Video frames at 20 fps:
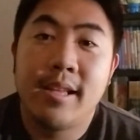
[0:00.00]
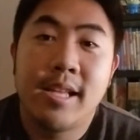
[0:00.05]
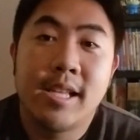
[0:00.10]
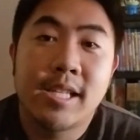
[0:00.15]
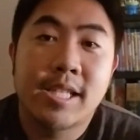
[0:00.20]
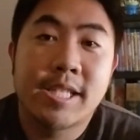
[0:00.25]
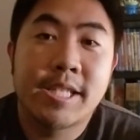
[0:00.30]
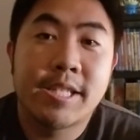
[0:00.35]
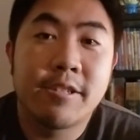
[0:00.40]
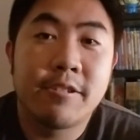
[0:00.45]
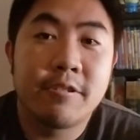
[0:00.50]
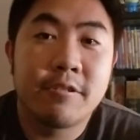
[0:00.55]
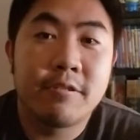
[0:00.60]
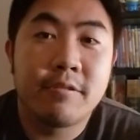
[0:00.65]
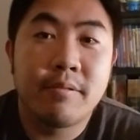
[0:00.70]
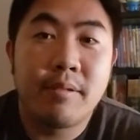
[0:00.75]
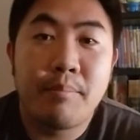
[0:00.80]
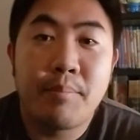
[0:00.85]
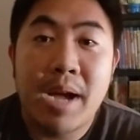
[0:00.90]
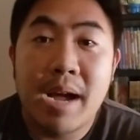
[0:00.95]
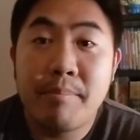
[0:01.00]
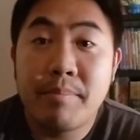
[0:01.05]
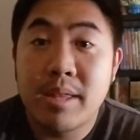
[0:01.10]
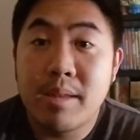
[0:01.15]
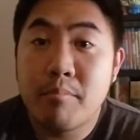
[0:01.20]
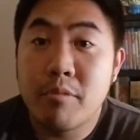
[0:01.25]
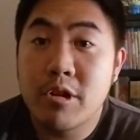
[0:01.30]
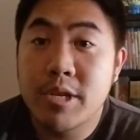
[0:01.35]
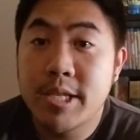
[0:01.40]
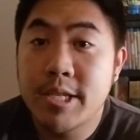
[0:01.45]
so pop
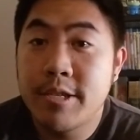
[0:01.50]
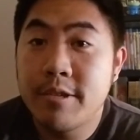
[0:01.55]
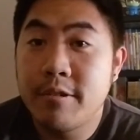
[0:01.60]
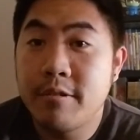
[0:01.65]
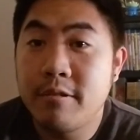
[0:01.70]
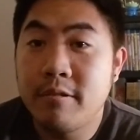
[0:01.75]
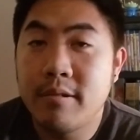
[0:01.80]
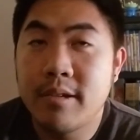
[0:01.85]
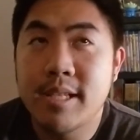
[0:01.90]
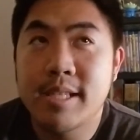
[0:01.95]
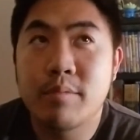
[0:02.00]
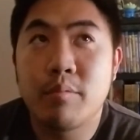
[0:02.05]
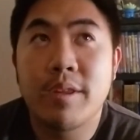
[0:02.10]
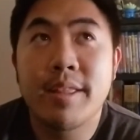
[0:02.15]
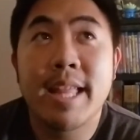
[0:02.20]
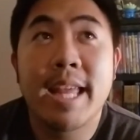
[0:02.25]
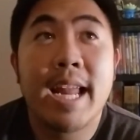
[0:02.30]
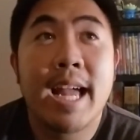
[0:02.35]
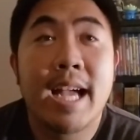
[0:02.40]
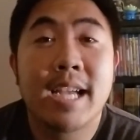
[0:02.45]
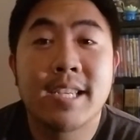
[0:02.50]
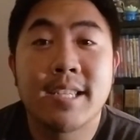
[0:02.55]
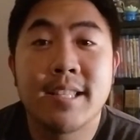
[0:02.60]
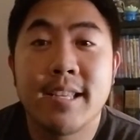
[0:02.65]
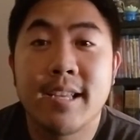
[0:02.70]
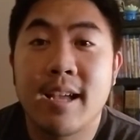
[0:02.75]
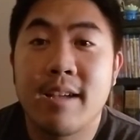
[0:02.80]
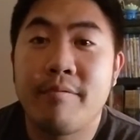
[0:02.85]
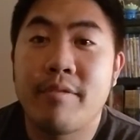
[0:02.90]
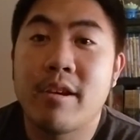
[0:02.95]
number 2 is one that I actually
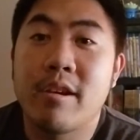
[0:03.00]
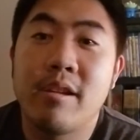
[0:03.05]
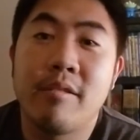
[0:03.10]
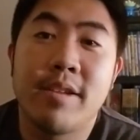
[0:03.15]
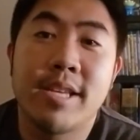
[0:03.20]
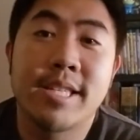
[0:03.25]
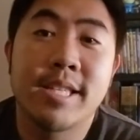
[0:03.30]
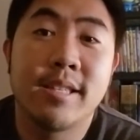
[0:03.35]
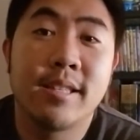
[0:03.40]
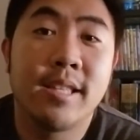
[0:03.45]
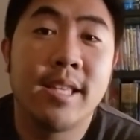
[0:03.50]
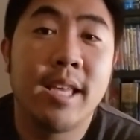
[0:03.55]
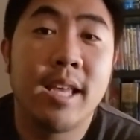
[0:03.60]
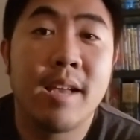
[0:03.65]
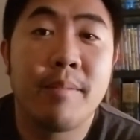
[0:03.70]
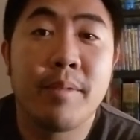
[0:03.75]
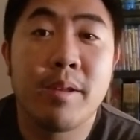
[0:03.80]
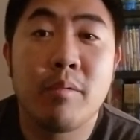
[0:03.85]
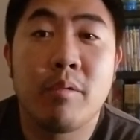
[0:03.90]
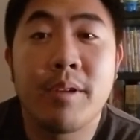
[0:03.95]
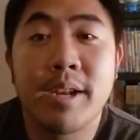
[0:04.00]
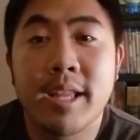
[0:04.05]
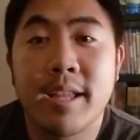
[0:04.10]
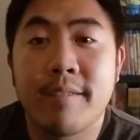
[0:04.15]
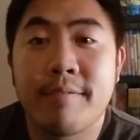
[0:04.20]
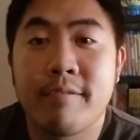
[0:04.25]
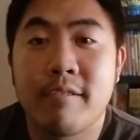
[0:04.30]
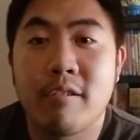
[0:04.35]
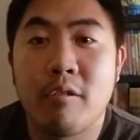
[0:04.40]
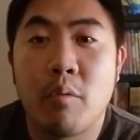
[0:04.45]
got very recently. I've been wanting it
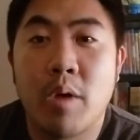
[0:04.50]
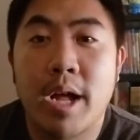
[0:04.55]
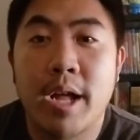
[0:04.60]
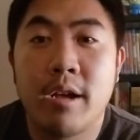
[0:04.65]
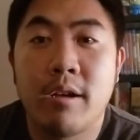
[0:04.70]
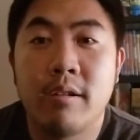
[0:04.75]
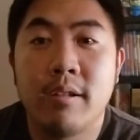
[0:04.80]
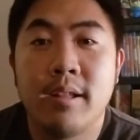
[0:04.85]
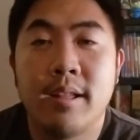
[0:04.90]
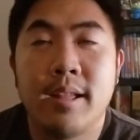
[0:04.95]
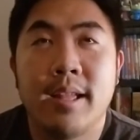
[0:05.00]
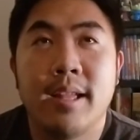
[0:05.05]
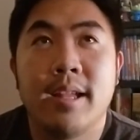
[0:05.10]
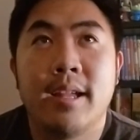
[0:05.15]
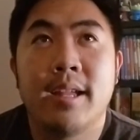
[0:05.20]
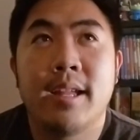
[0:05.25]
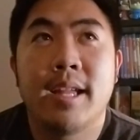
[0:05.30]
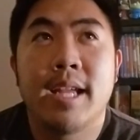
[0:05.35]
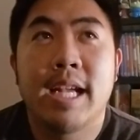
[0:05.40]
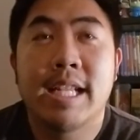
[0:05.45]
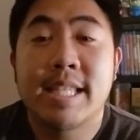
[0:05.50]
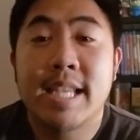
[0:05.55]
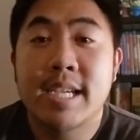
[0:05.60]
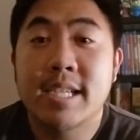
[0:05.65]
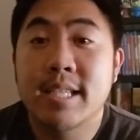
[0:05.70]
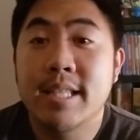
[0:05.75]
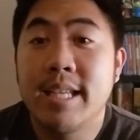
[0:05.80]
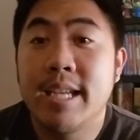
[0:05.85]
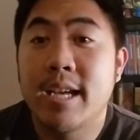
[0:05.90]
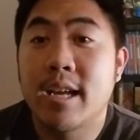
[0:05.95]
for a while. It's
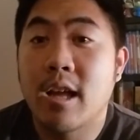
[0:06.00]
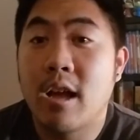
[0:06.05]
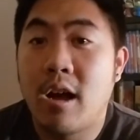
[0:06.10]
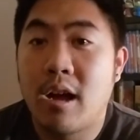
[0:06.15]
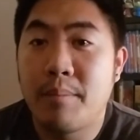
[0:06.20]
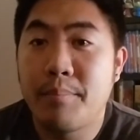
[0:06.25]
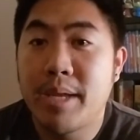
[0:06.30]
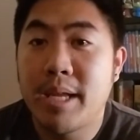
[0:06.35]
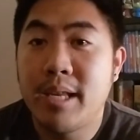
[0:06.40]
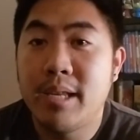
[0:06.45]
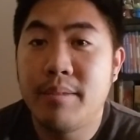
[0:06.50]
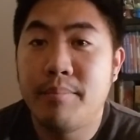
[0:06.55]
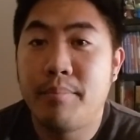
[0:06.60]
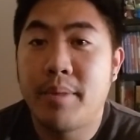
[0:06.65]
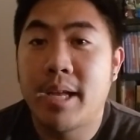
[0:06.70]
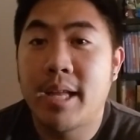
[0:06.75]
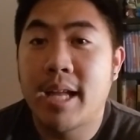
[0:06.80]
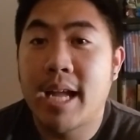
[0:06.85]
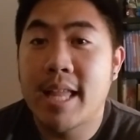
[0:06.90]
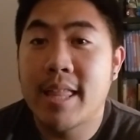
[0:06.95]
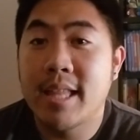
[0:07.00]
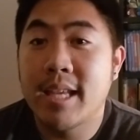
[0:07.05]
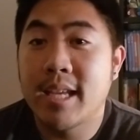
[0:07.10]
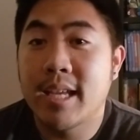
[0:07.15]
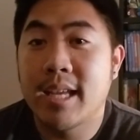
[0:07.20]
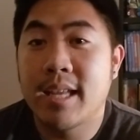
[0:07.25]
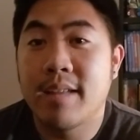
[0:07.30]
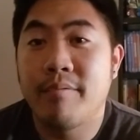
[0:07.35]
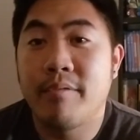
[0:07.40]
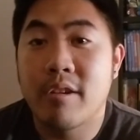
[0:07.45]
actually a common, but I think
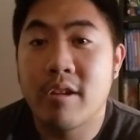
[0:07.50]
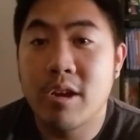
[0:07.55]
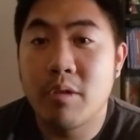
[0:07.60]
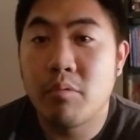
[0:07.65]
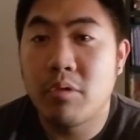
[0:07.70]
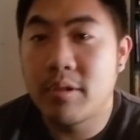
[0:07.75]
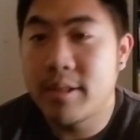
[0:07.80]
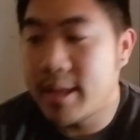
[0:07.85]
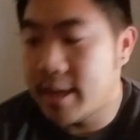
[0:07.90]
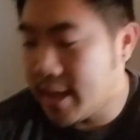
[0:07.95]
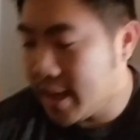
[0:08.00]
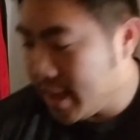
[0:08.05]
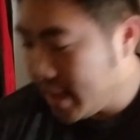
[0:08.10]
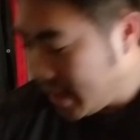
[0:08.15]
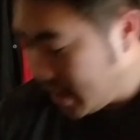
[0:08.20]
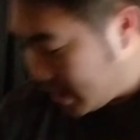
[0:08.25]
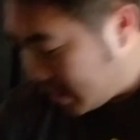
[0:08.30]
very well done.